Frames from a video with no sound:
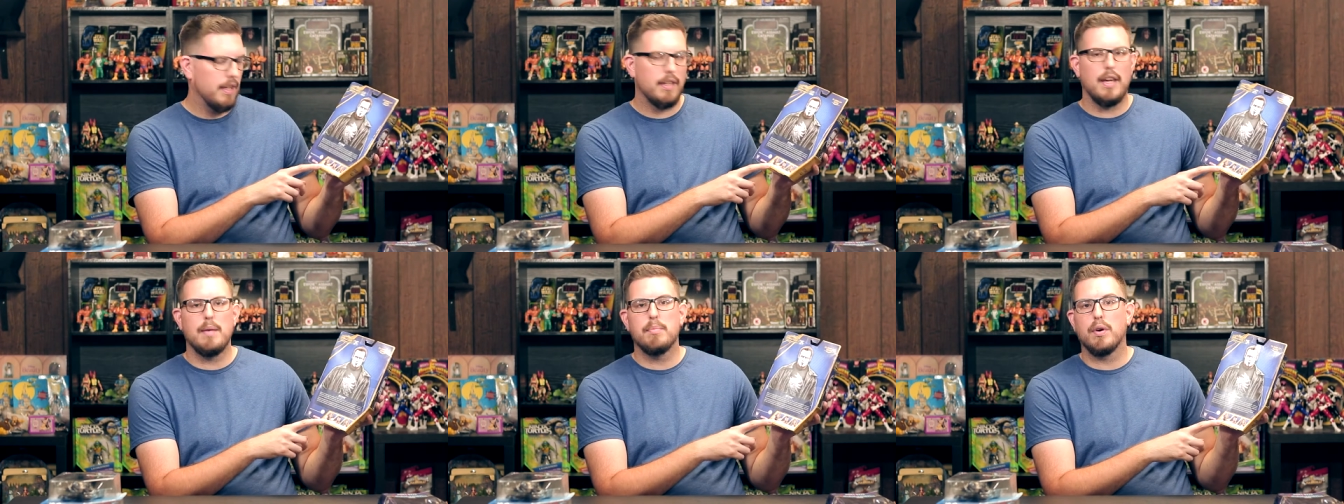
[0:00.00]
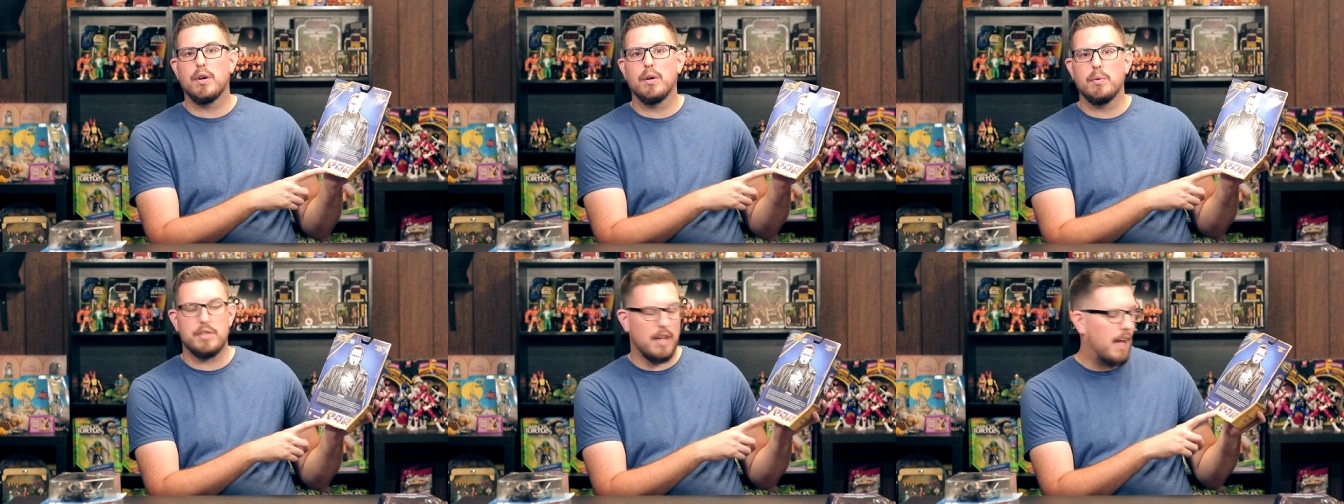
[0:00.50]
King Booker,
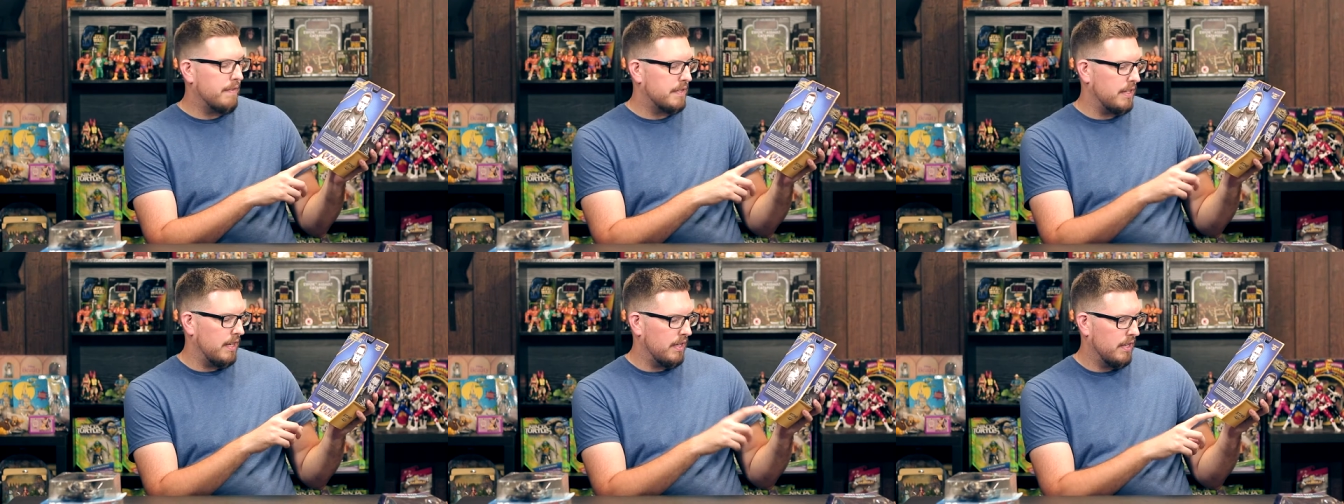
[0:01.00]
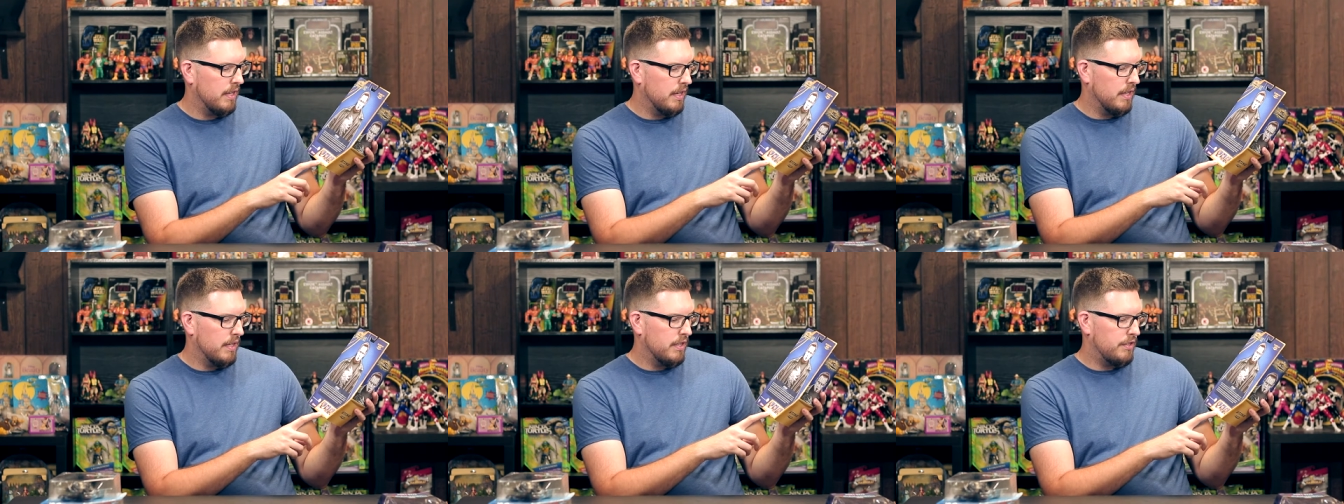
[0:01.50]
which I have seen,
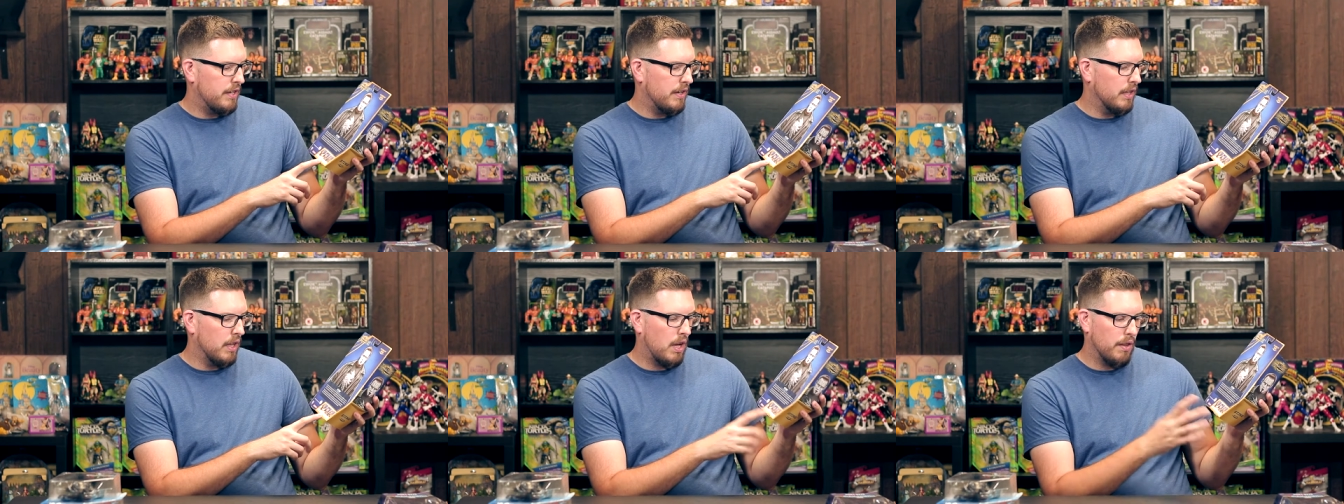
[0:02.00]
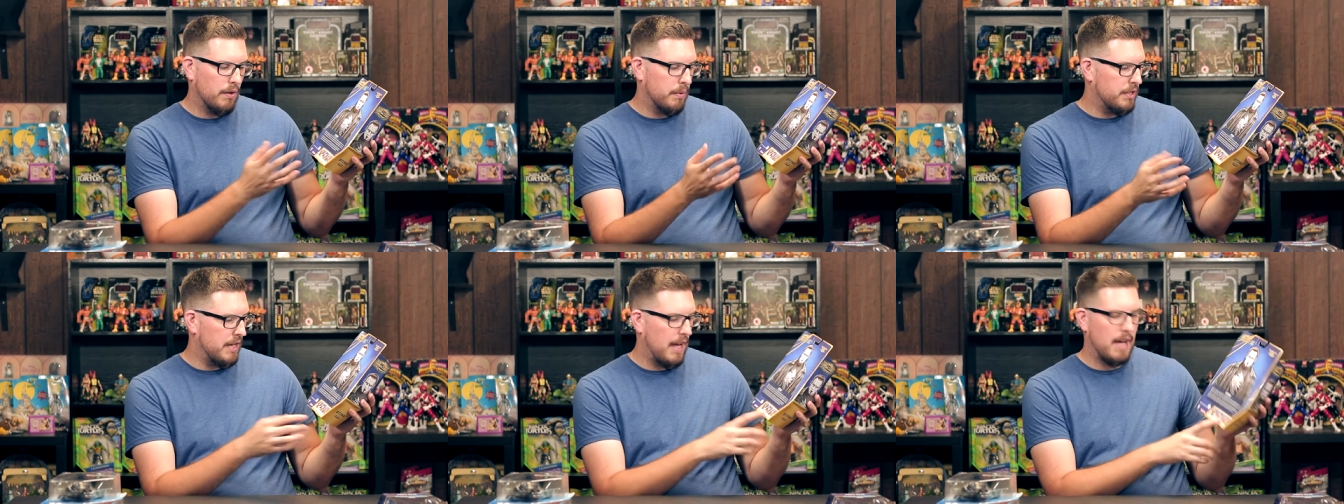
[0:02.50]
Jerry Lawler,
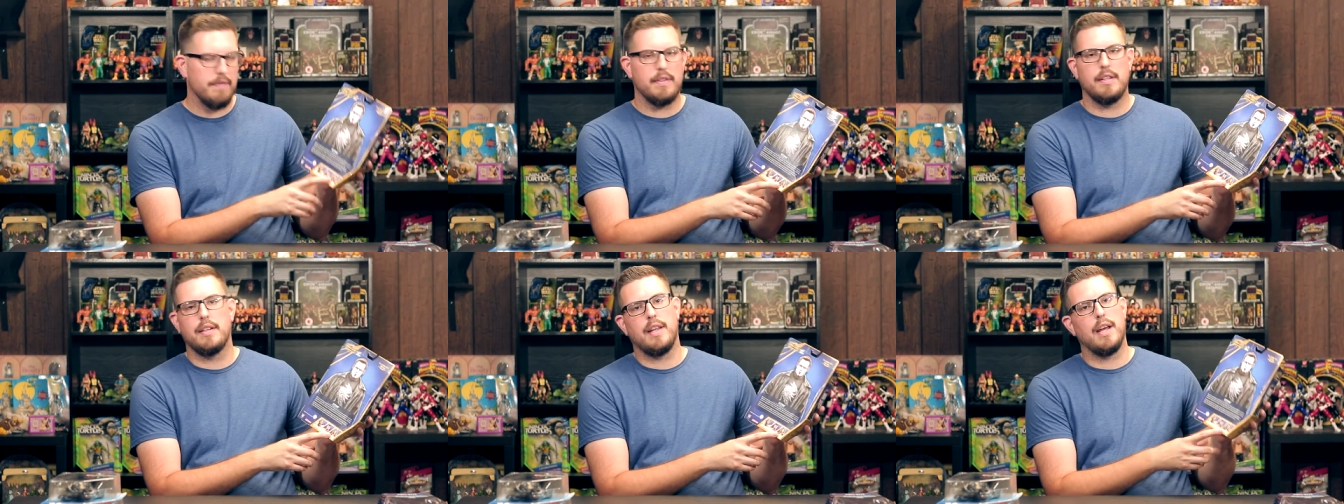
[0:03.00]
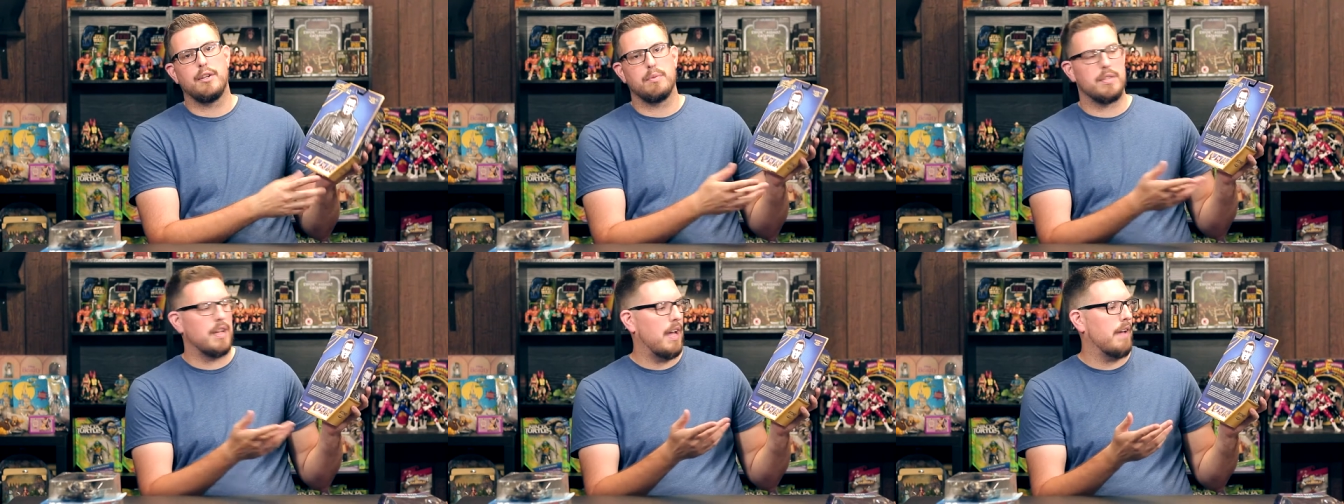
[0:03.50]
which I haven't, and Edge,
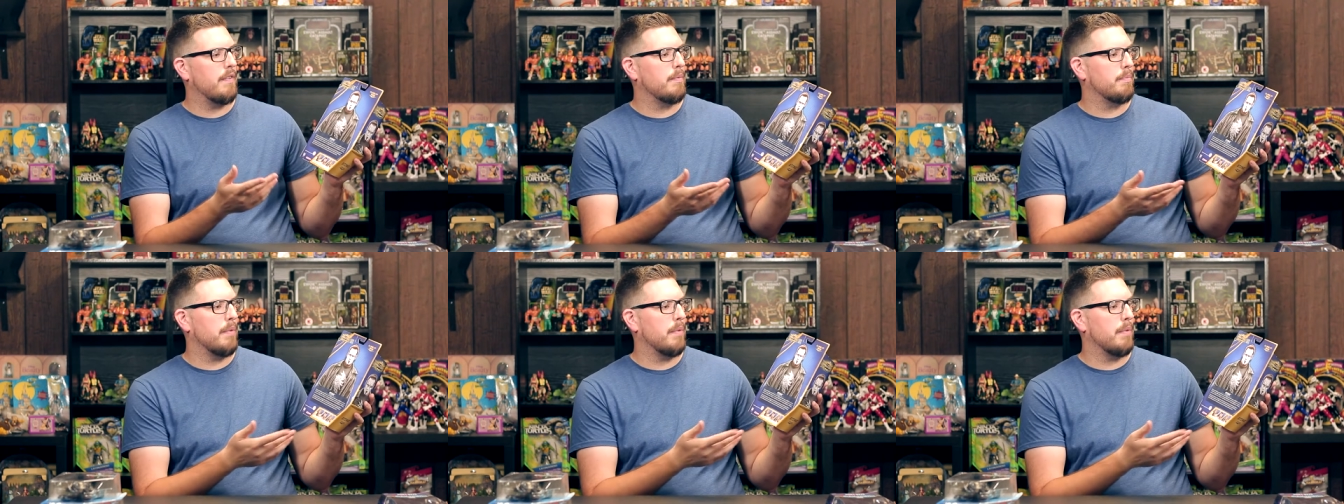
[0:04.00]
which I haven't.